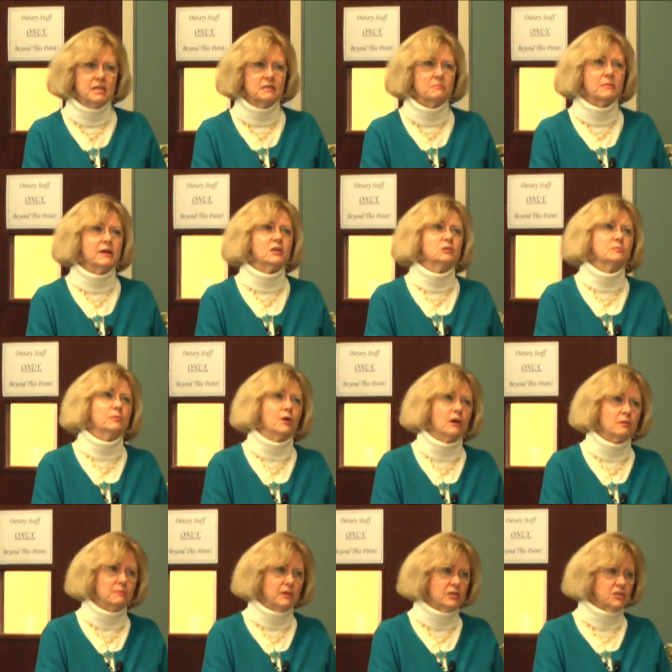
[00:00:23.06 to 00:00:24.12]
The major part
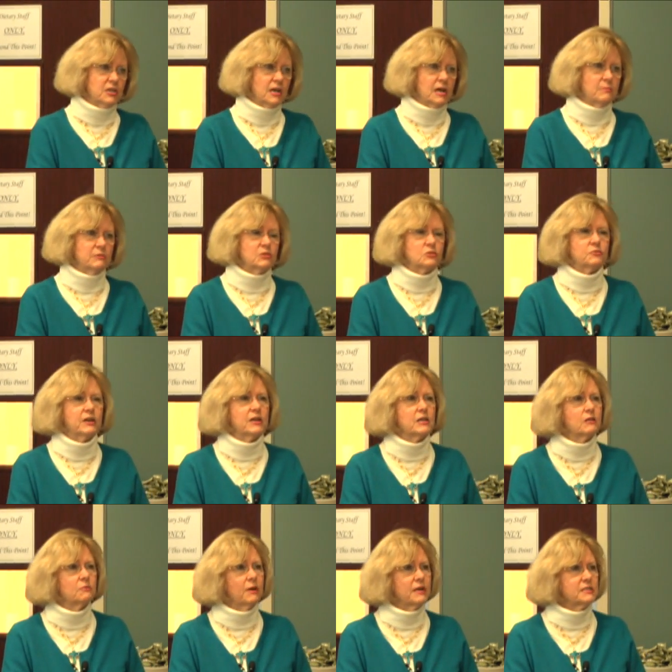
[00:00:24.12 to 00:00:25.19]
of my job is
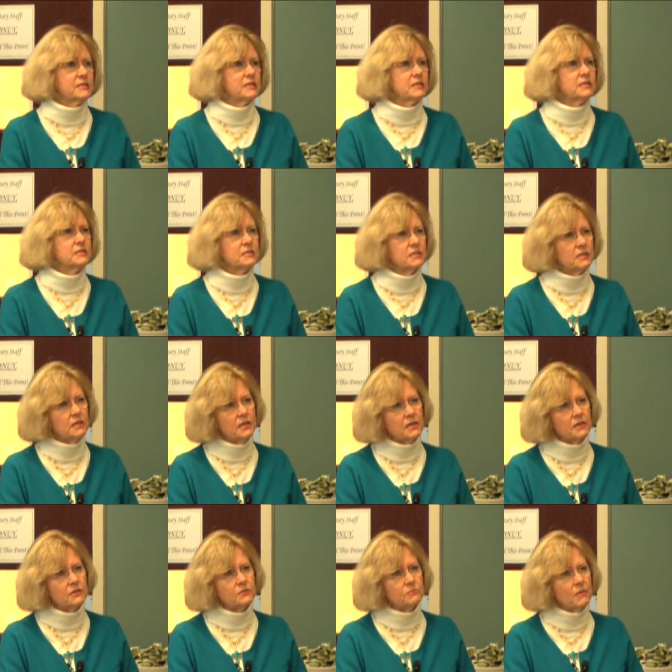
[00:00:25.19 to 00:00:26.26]
training residents
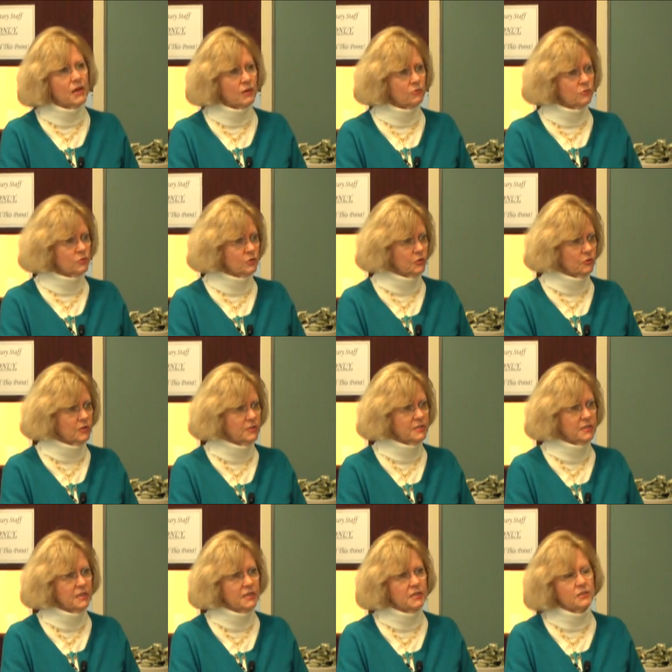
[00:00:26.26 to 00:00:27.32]
and medical
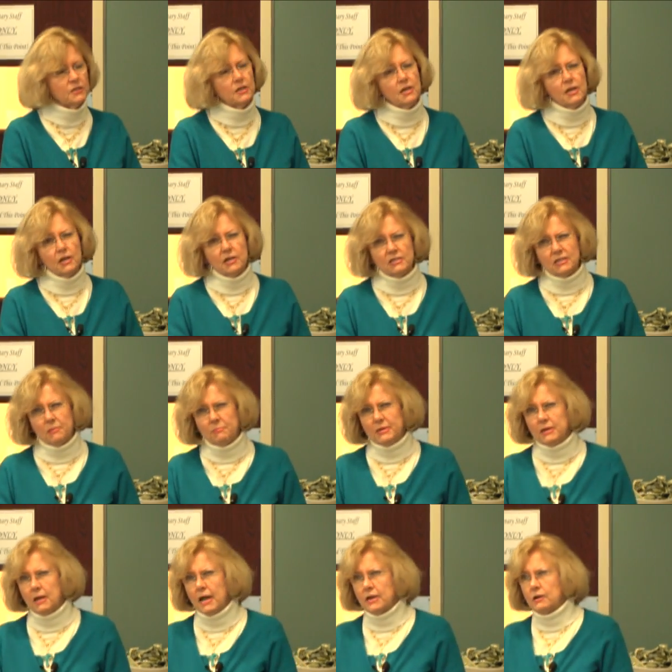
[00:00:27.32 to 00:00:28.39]
students. And
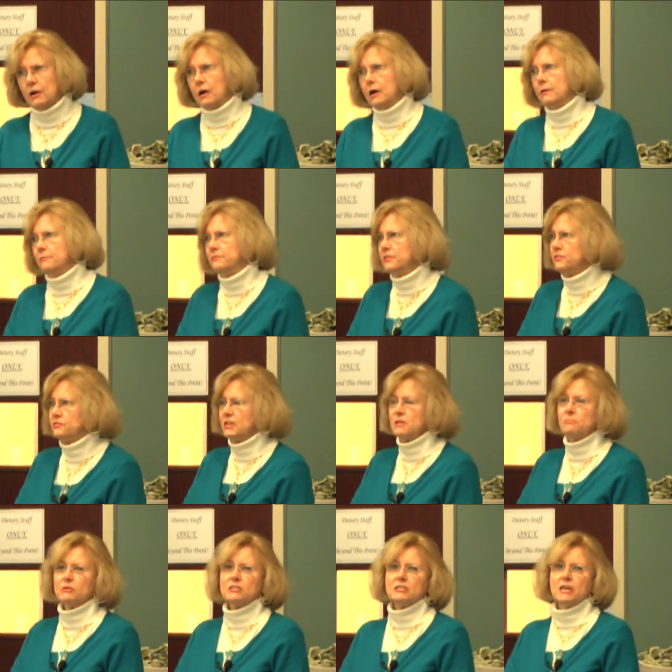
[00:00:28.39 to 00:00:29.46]
something like 15%
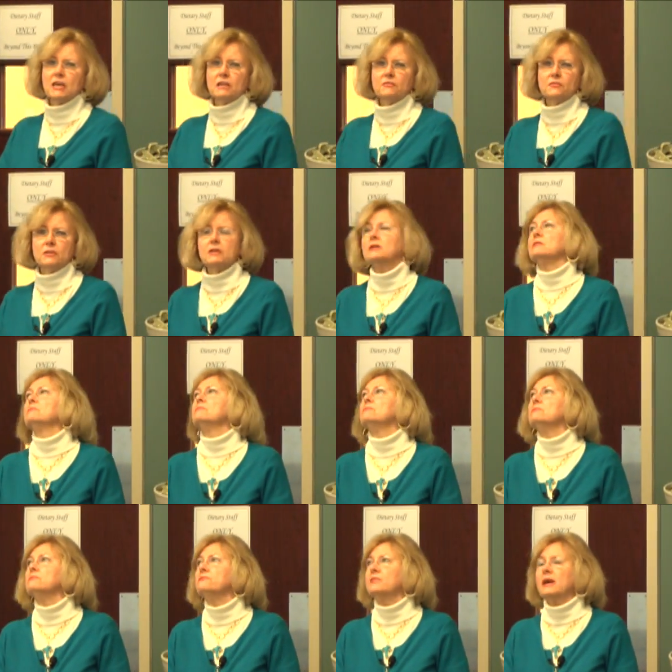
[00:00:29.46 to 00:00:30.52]
um, of the
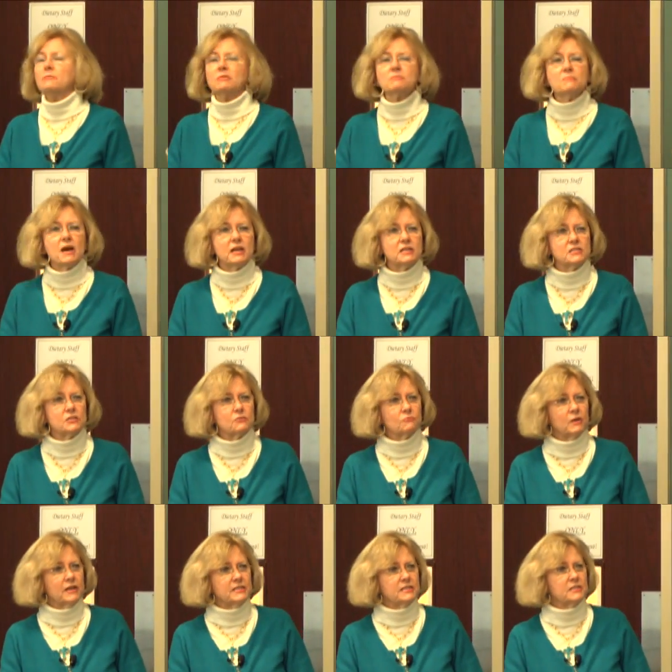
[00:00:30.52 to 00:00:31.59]
family medicine
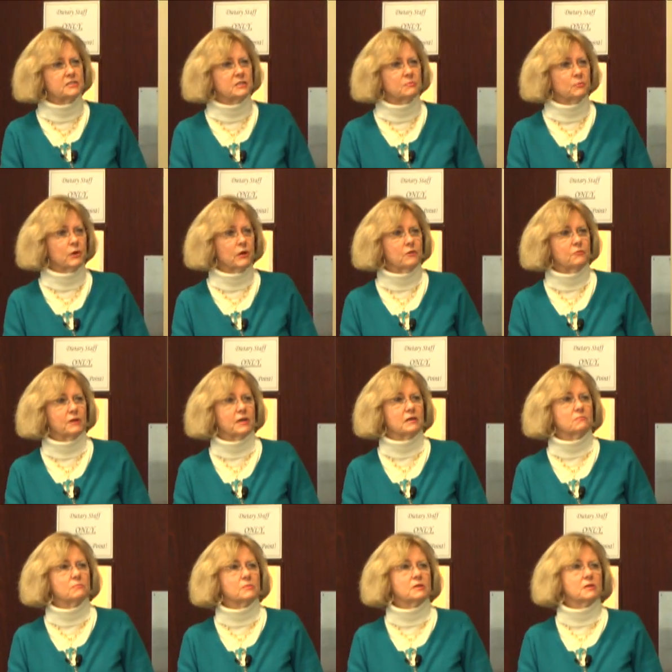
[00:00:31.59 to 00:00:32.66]
residency
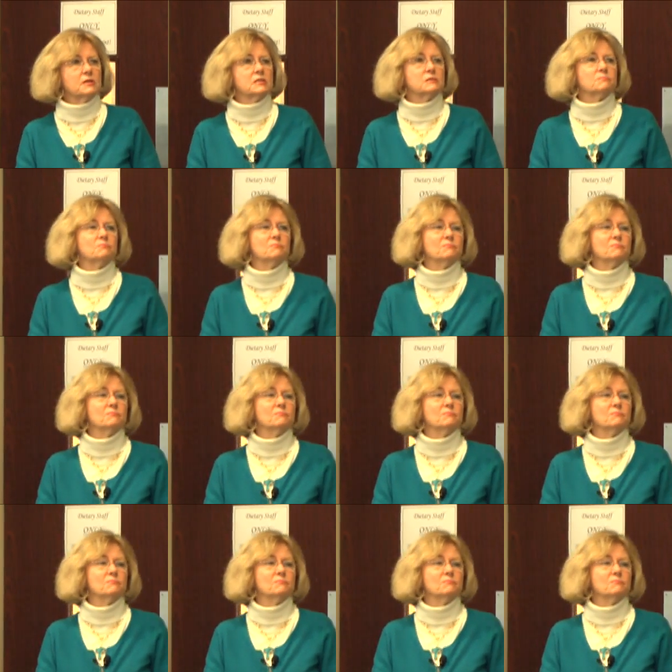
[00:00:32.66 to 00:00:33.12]
program is